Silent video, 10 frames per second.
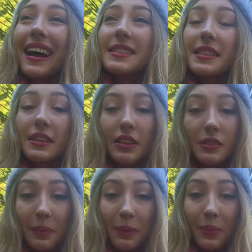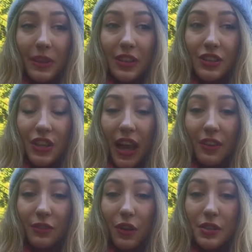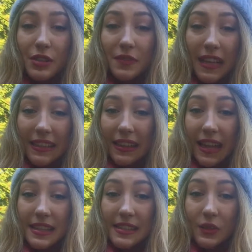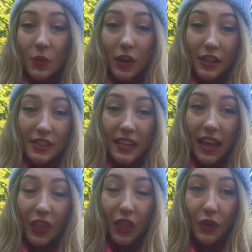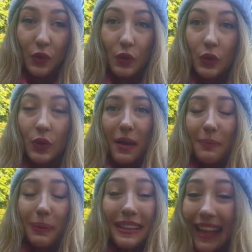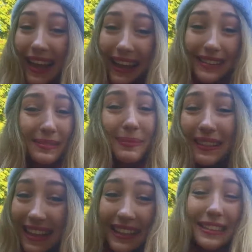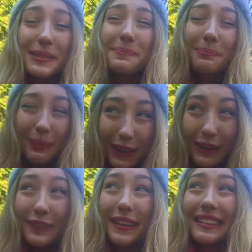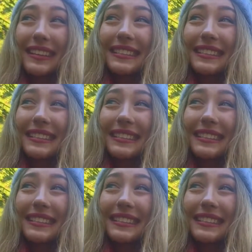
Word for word: until you remember that you have loads of deadlines and work to get through. But then it's perfect